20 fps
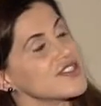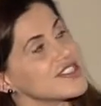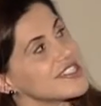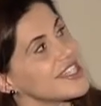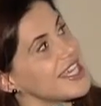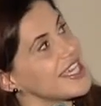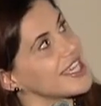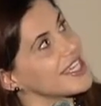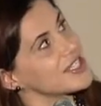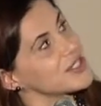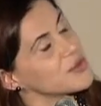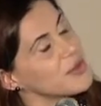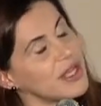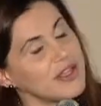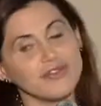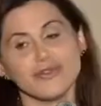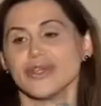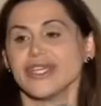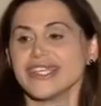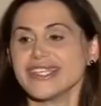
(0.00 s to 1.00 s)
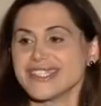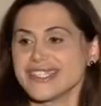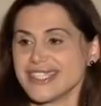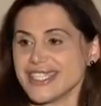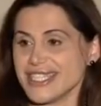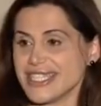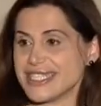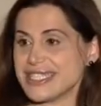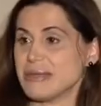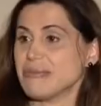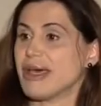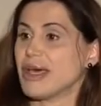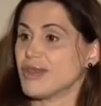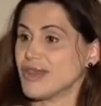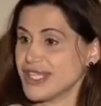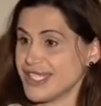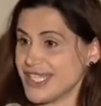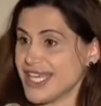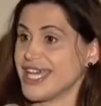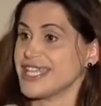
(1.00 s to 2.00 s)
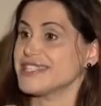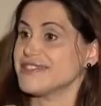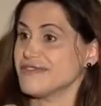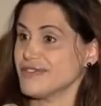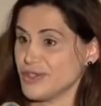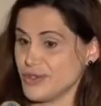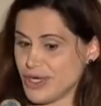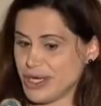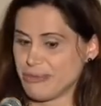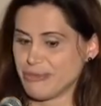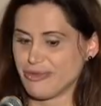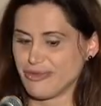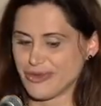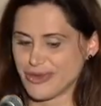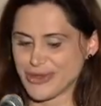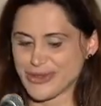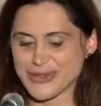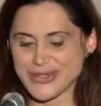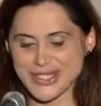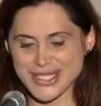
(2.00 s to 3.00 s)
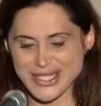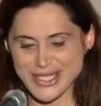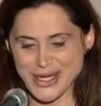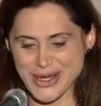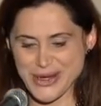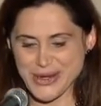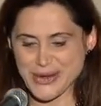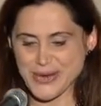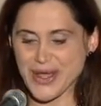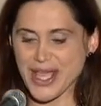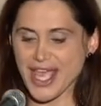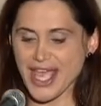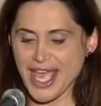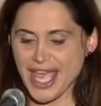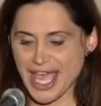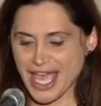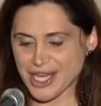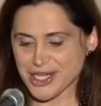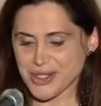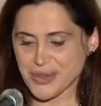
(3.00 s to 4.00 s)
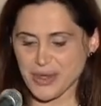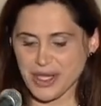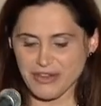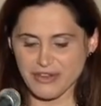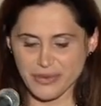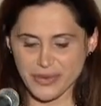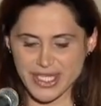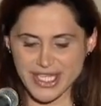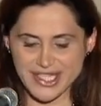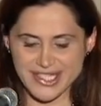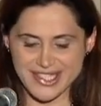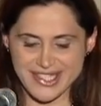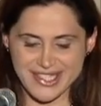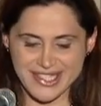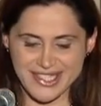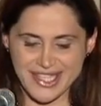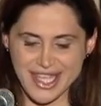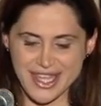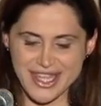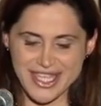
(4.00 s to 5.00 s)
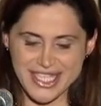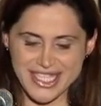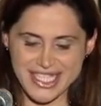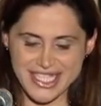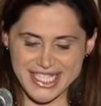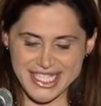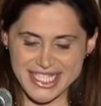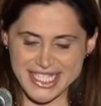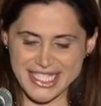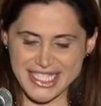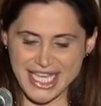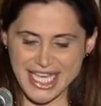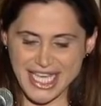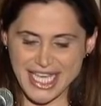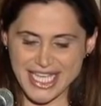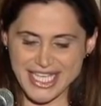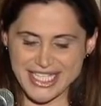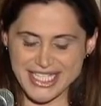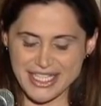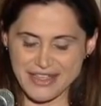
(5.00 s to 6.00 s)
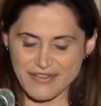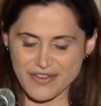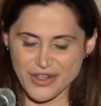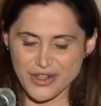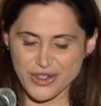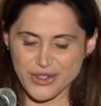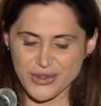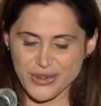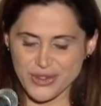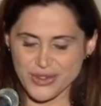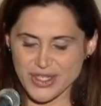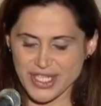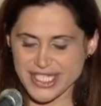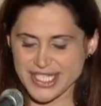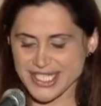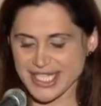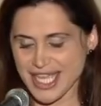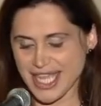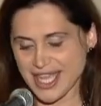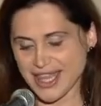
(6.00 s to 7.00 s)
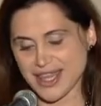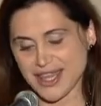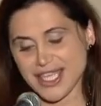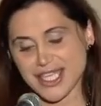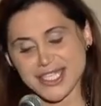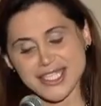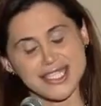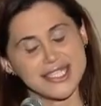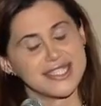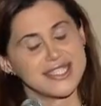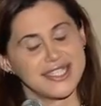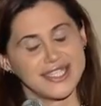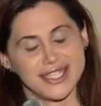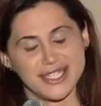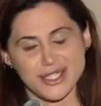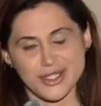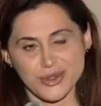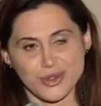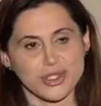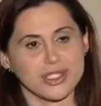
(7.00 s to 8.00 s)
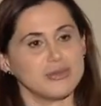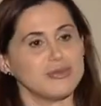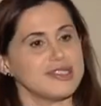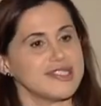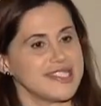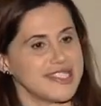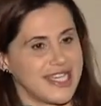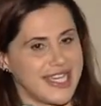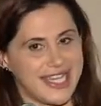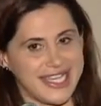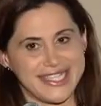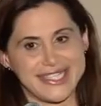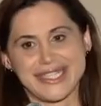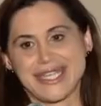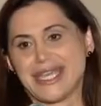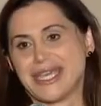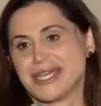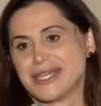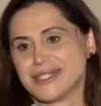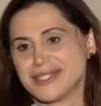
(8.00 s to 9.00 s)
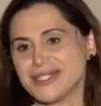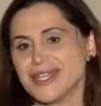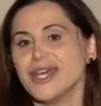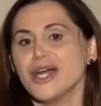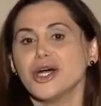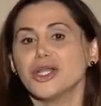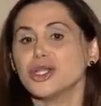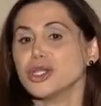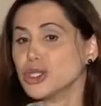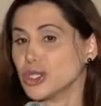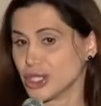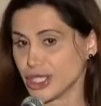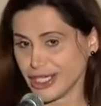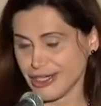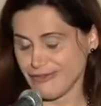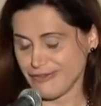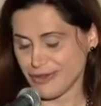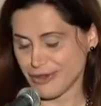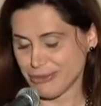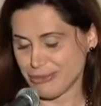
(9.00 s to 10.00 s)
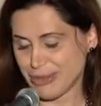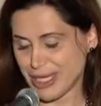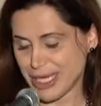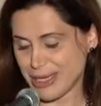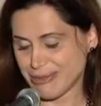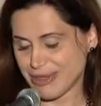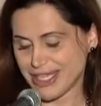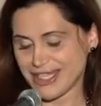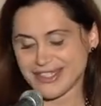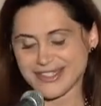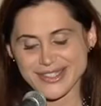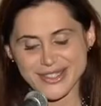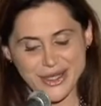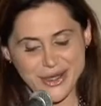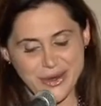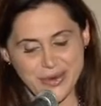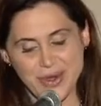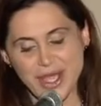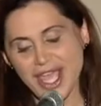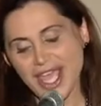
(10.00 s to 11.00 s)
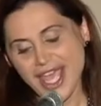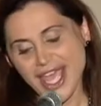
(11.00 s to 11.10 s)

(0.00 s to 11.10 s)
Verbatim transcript: looks like at 12 weeks, it's about the size of a grapefruit. So at 12 weeks, this is the size of your uterus, and this is the adorable size and look of your baby. So